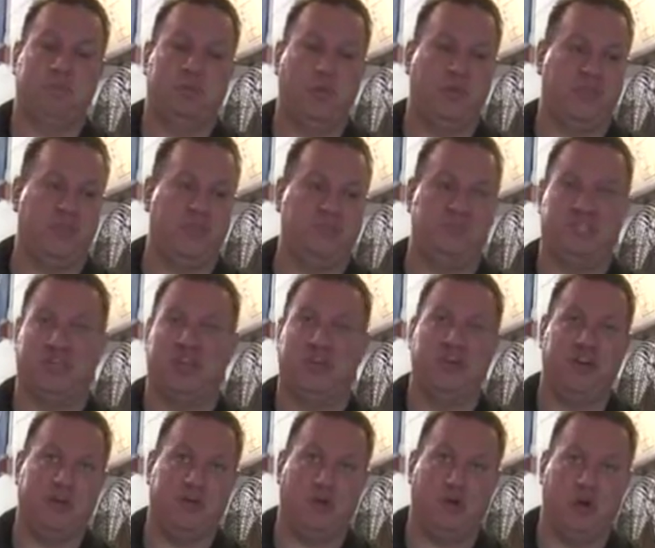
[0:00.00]
within
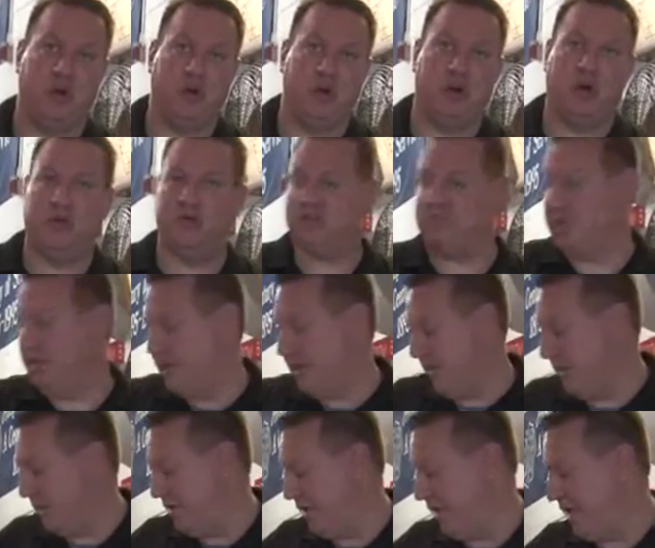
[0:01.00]
security protocols so
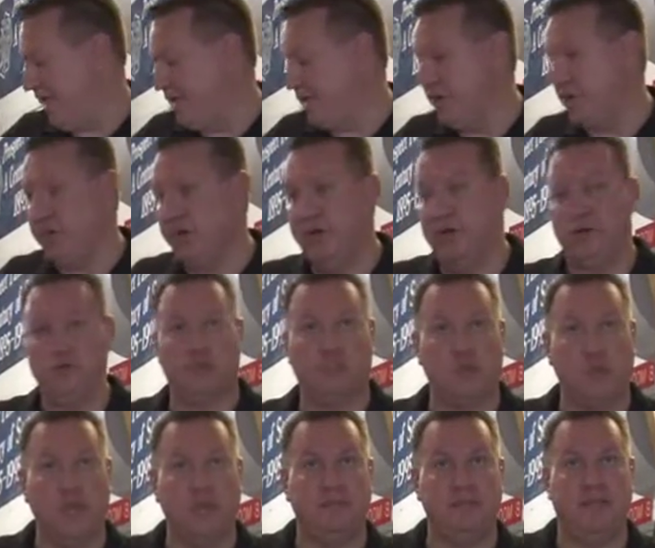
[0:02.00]
that when they do
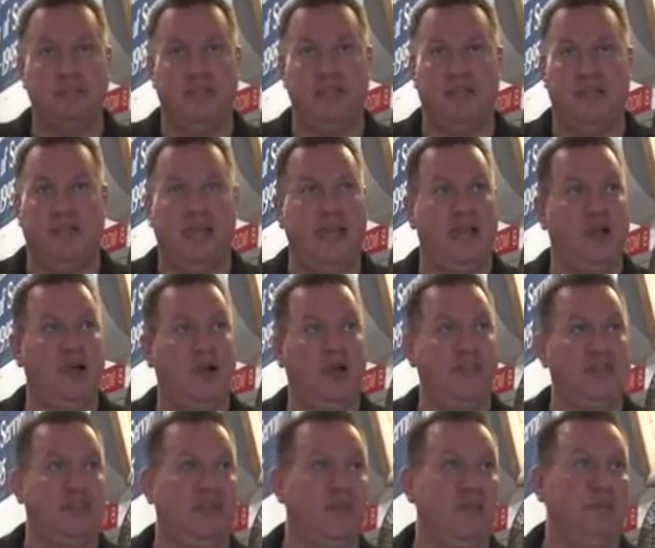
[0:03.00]
sweeps that they don't
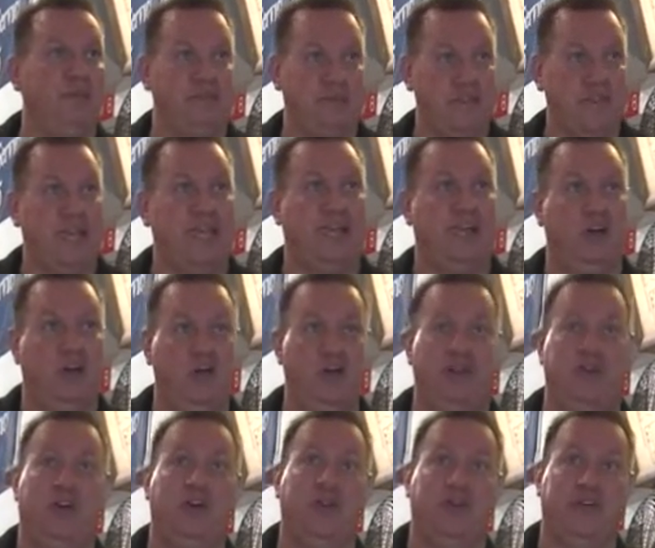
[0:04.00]
have to keep checking it
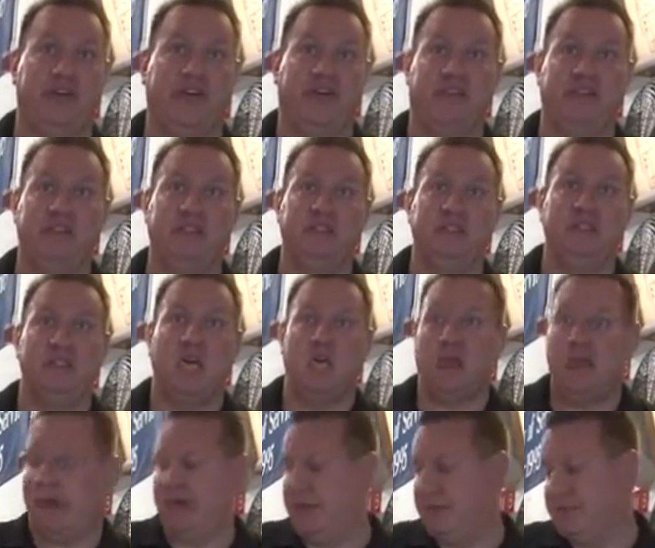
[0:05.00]
over and over again,
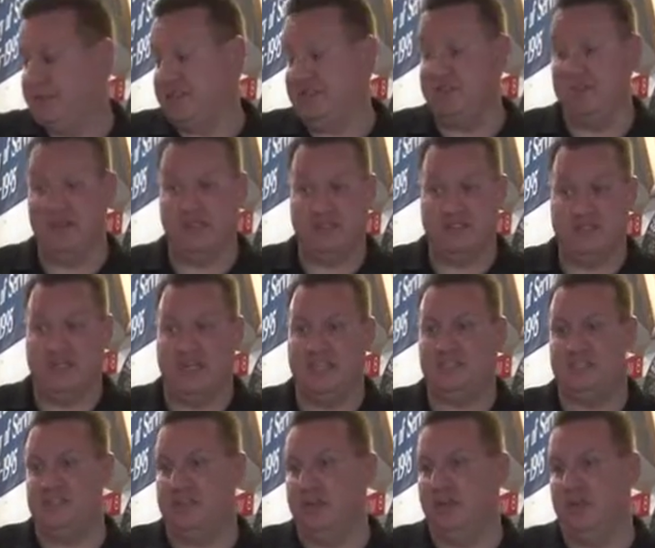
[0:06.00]
that somebody doesn't
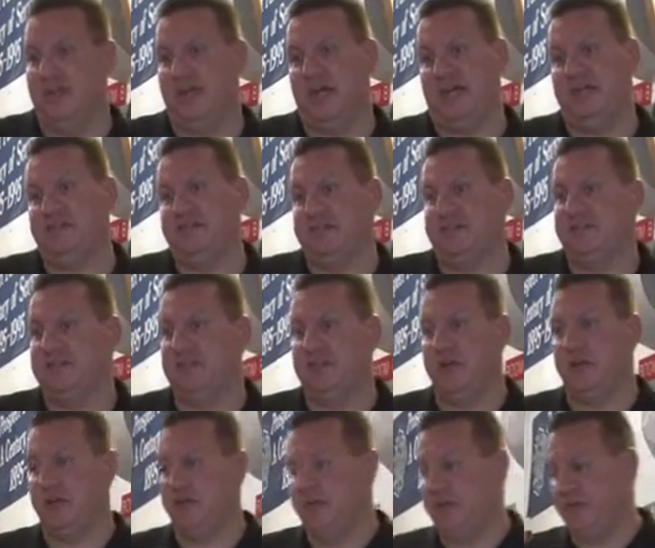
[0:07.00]
actually utilize this to
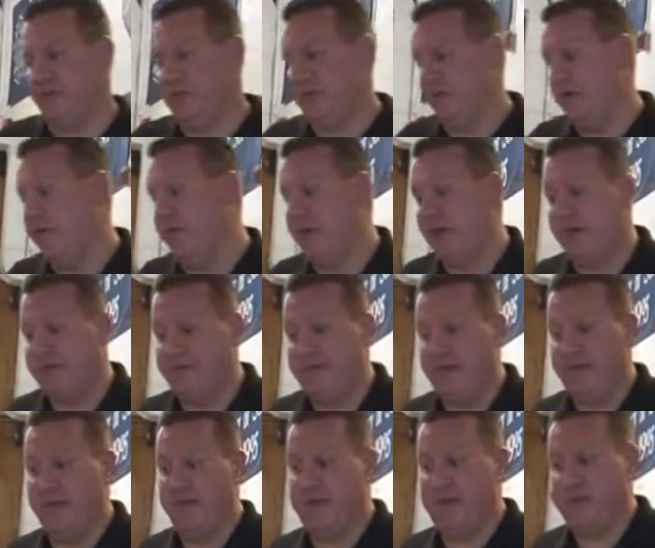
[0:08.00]
their
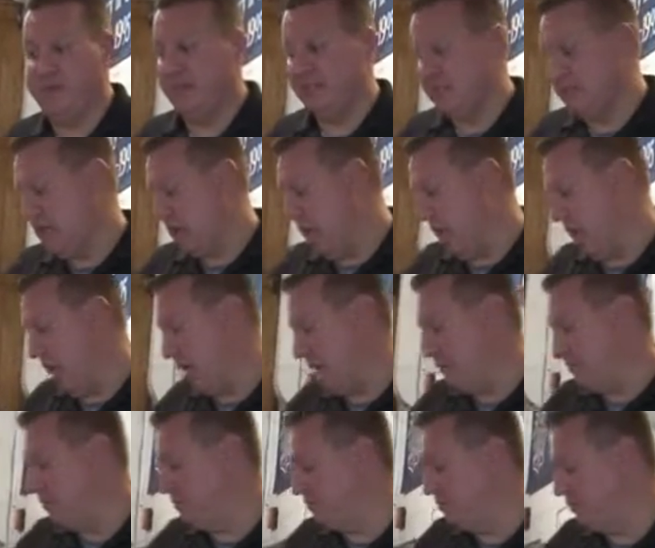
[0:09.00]
benefit
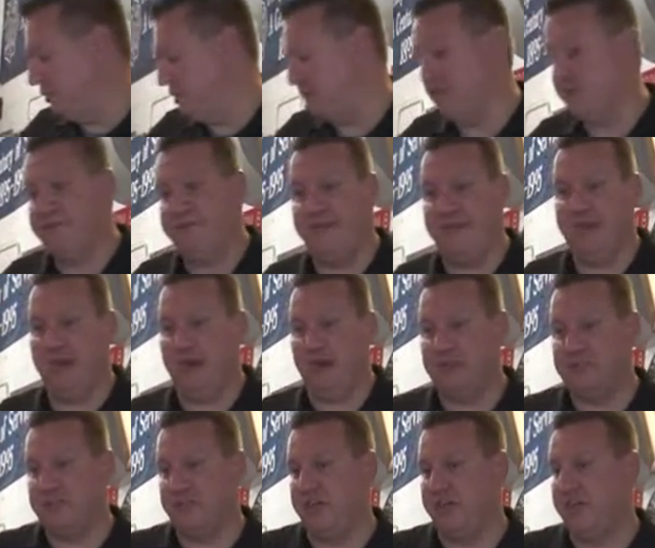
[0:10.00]
to defeat our
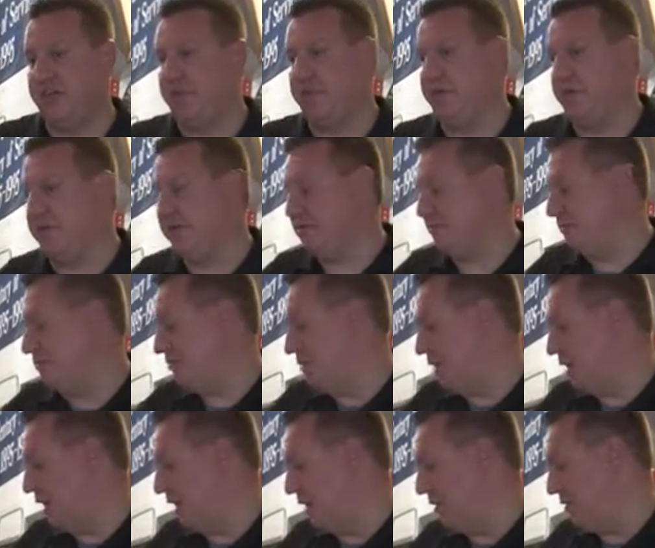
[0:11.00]
security
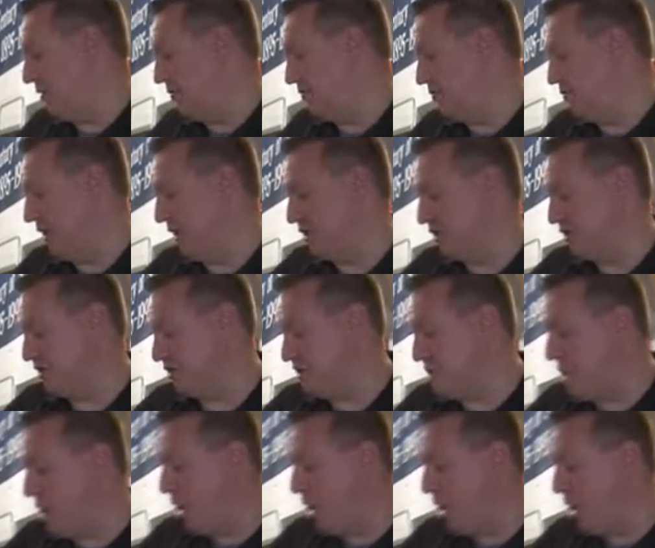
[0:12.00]
measures.